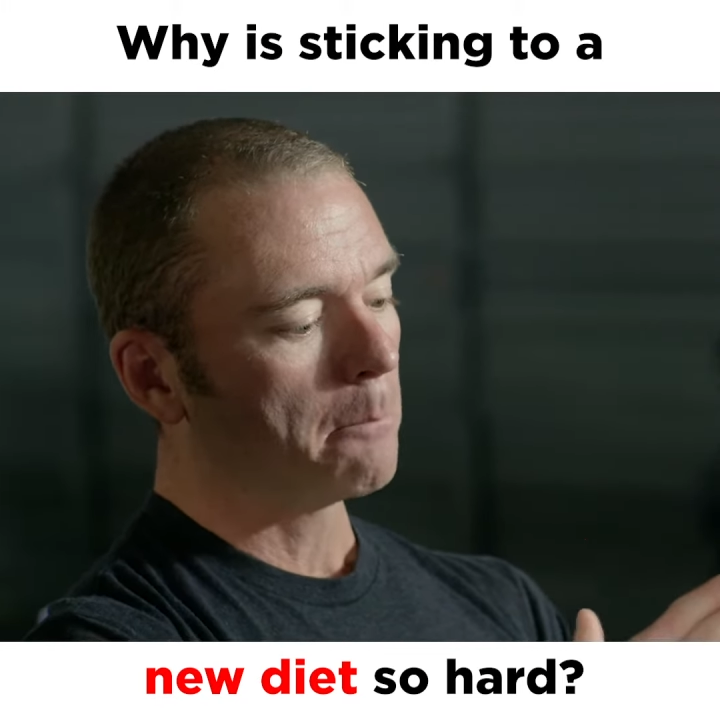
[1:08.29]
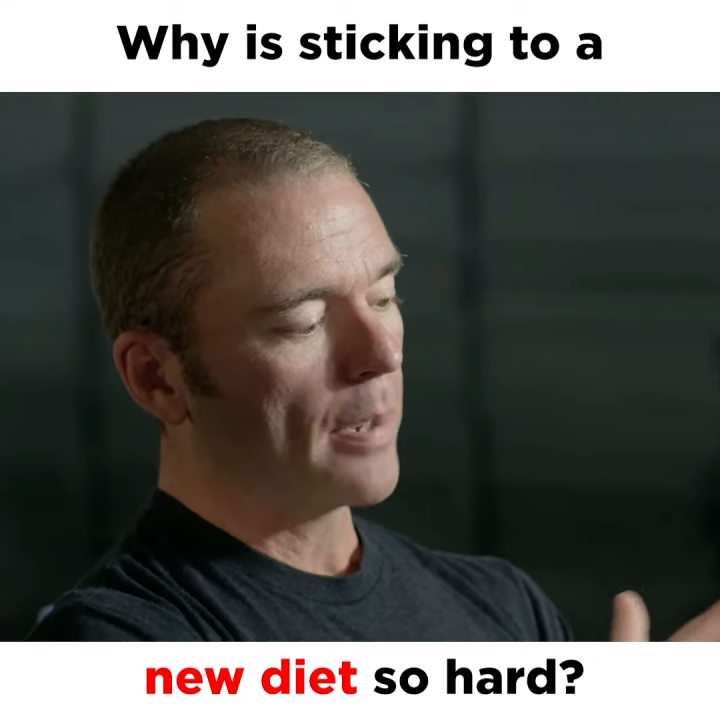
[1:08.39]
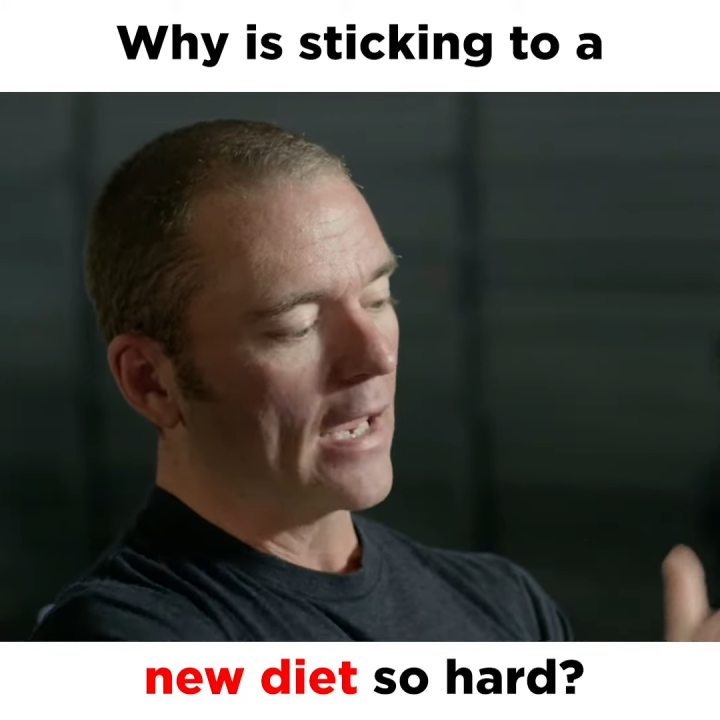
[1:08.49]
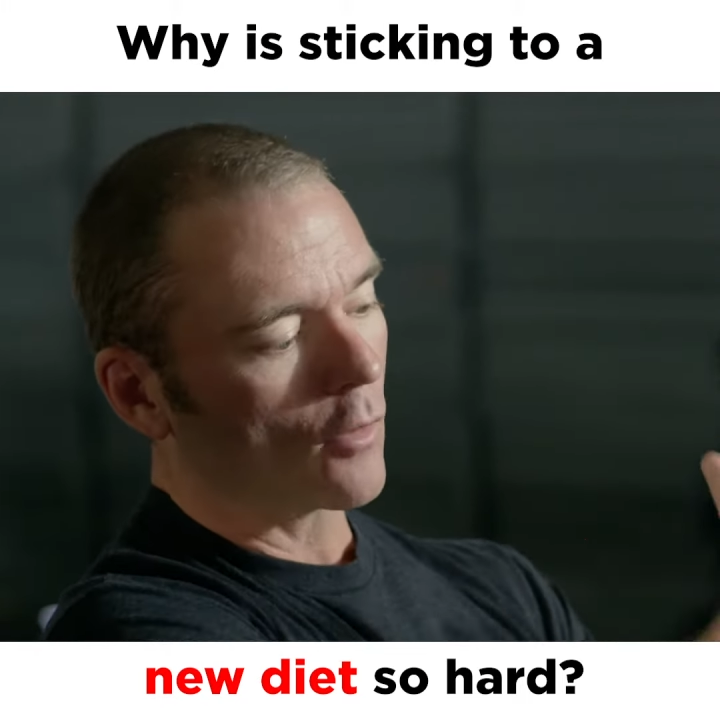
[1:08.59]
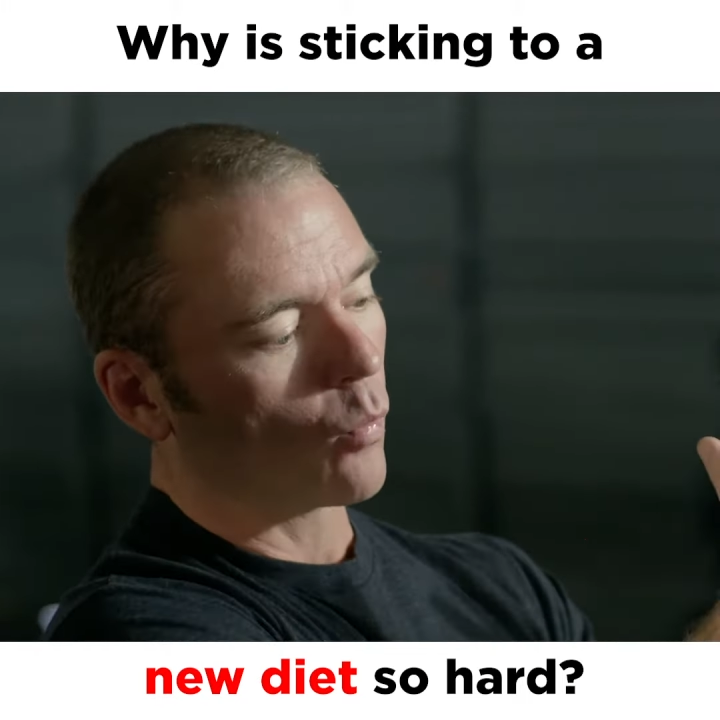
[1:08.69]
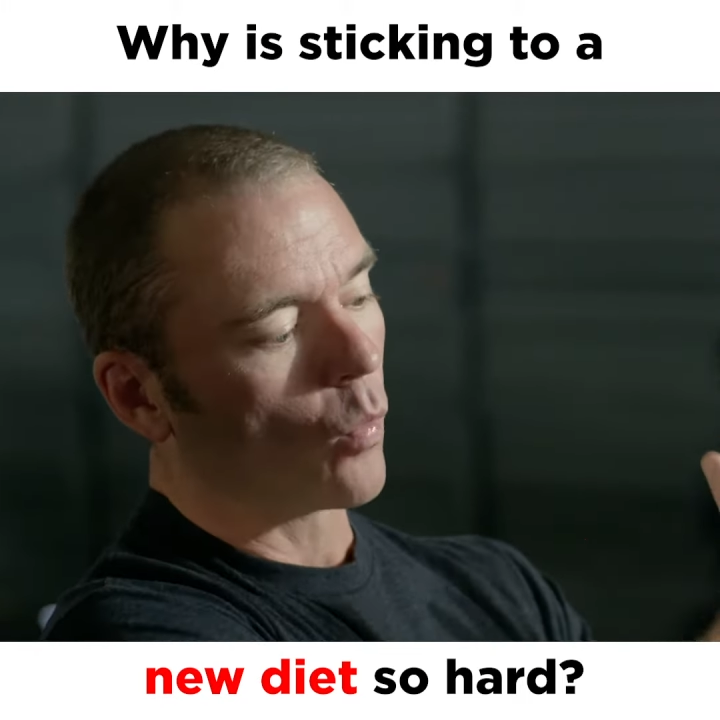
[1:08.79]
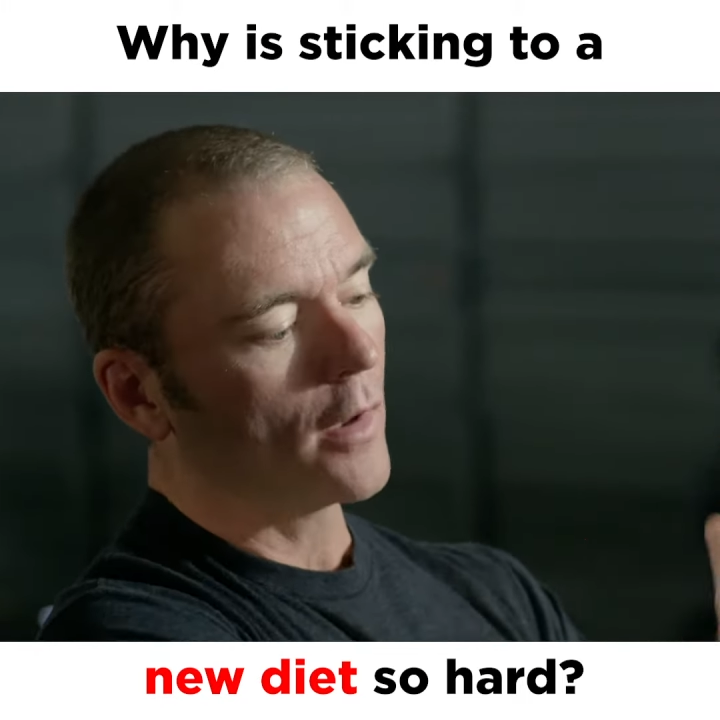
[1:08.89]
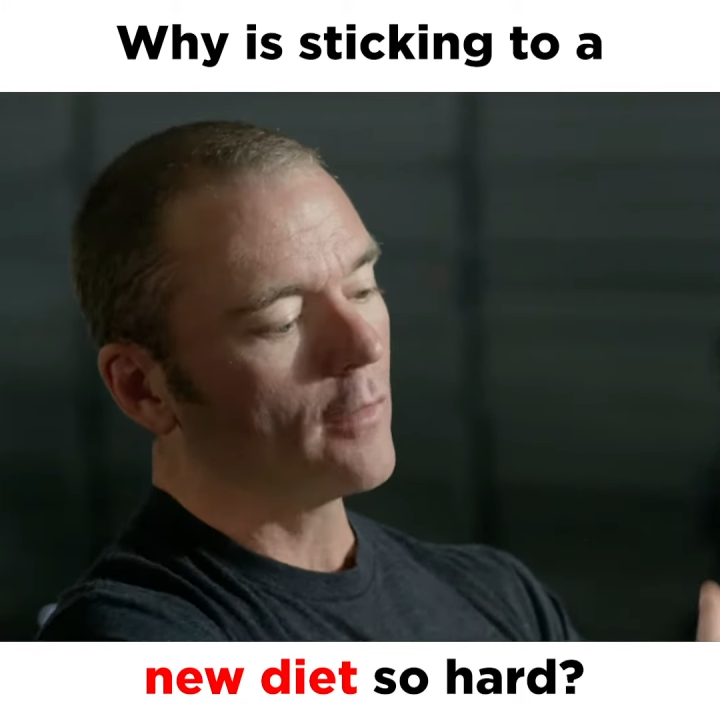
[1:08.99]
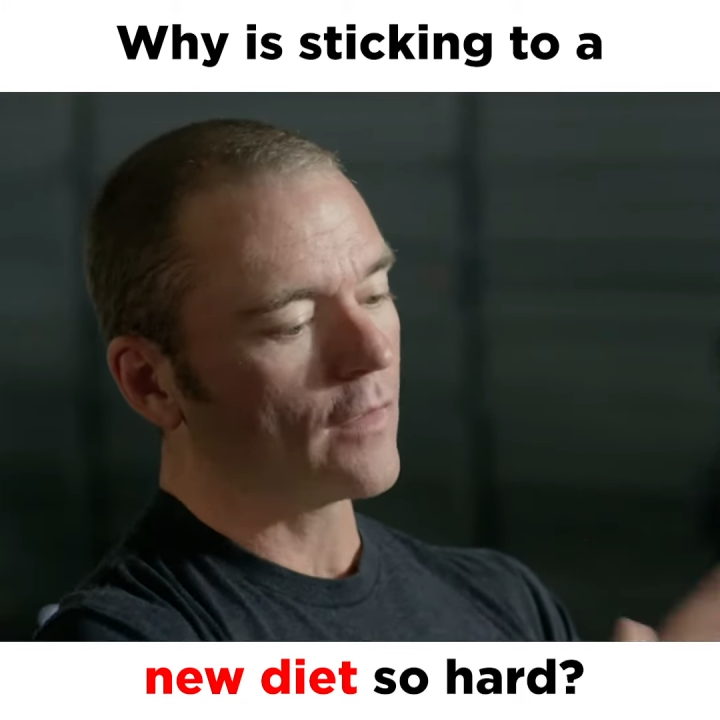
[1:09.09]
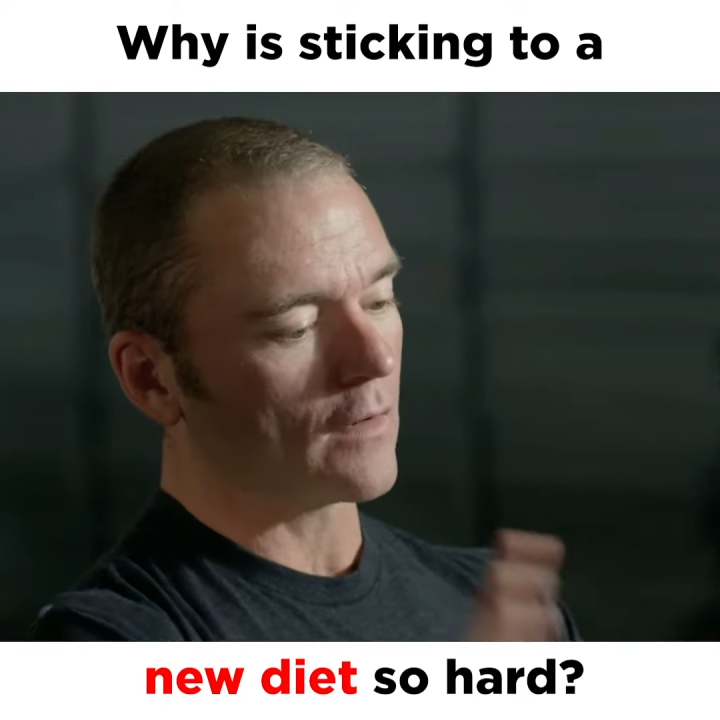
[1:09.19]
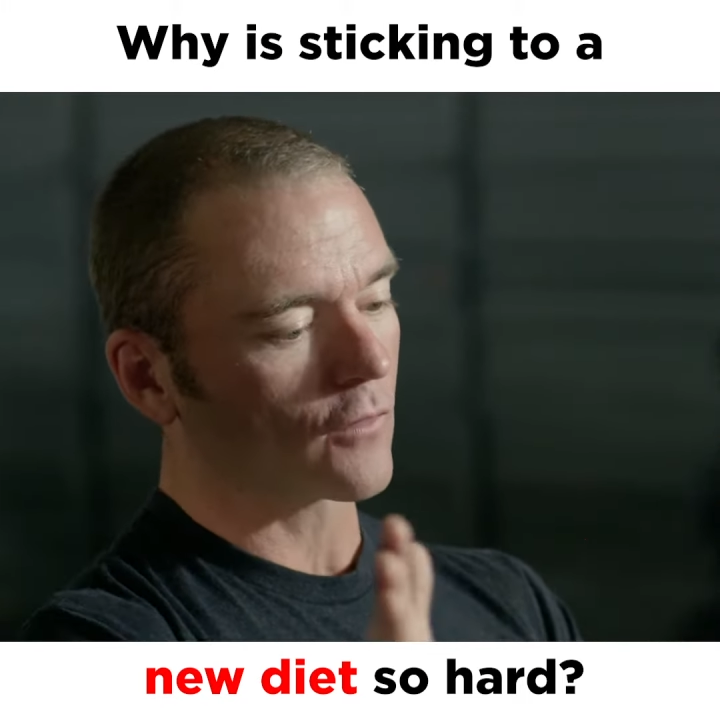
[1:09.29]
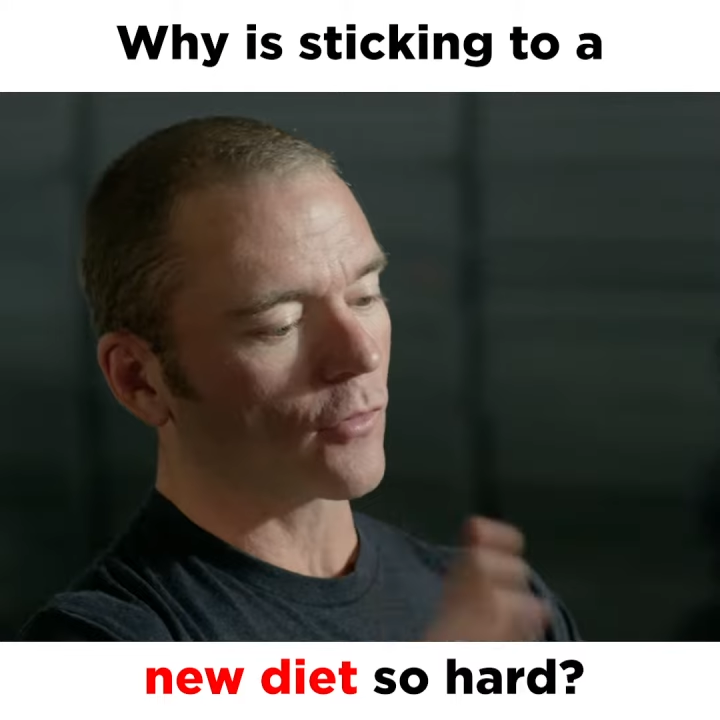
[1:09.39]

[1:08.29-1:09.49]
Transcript: pick one of these